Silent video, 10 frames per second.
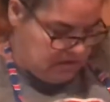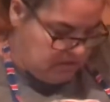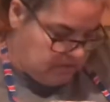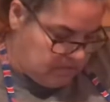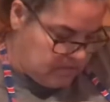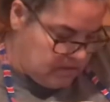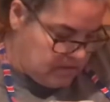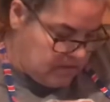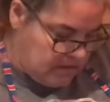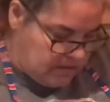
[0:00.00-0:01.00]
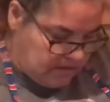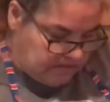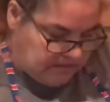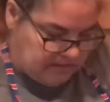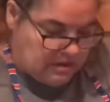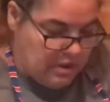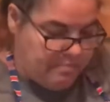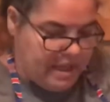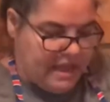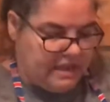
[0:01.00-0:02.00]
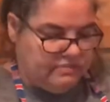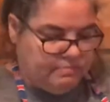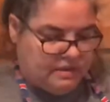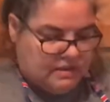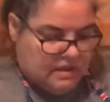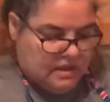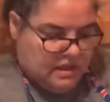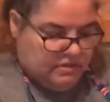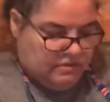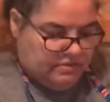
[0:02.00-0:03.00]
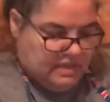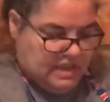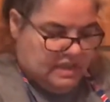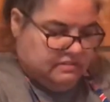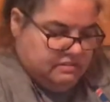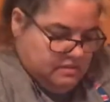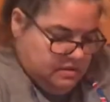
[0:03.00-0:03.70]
Oh, this is a new package, but they're these.